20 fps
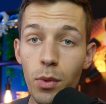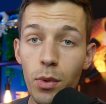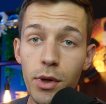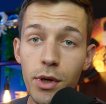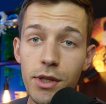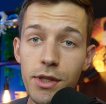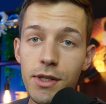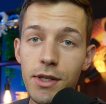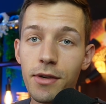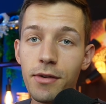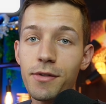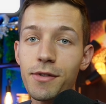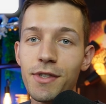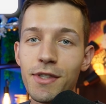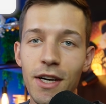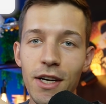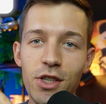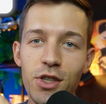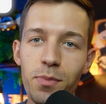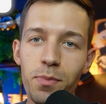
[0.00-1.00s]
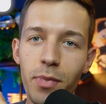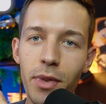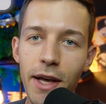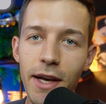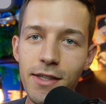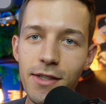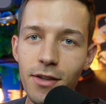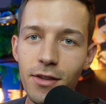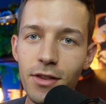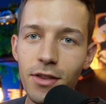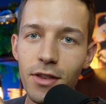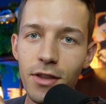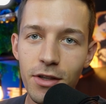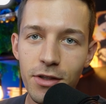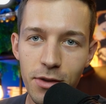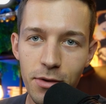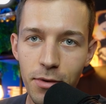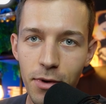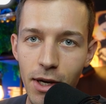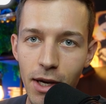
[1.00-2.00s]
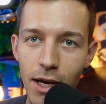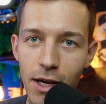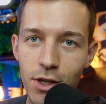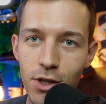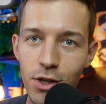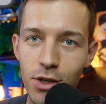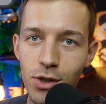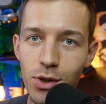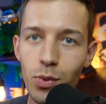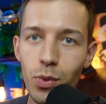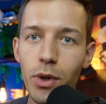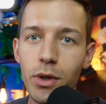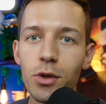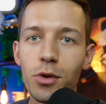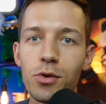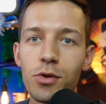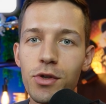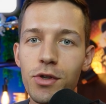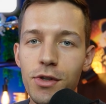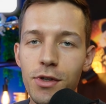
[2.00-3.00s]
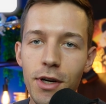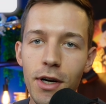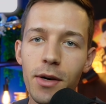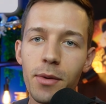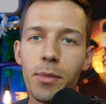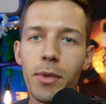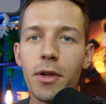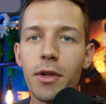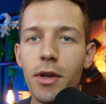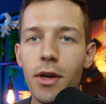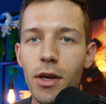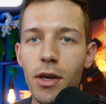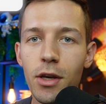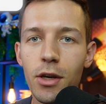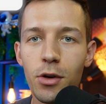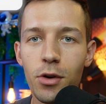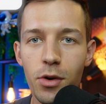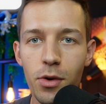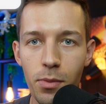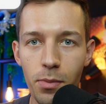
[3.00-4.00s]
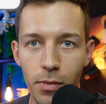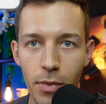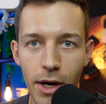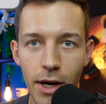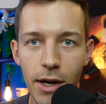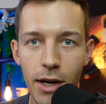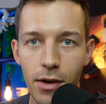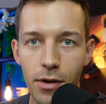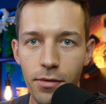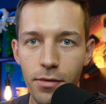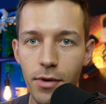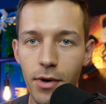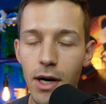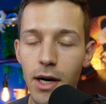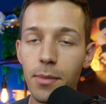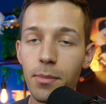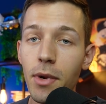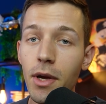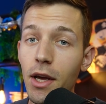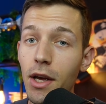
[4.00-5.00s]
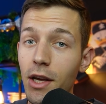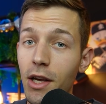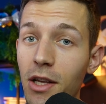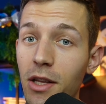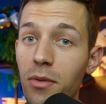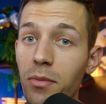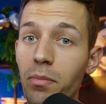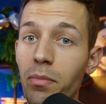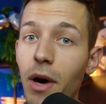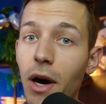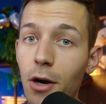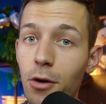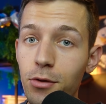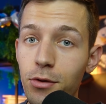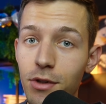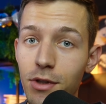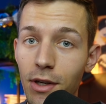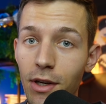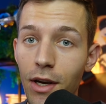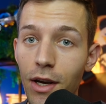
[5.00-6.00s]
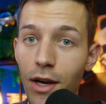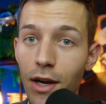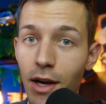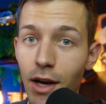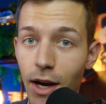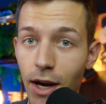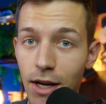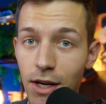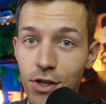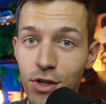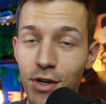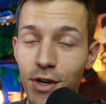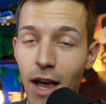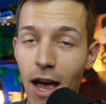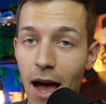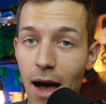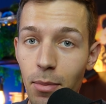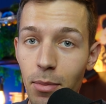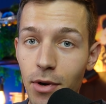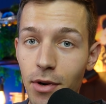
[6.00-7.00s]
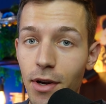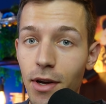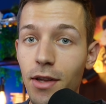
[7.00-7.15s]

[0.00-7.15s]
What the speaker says: will receive such pleasant notifications when you start building your mining farm in Bounty Hash app,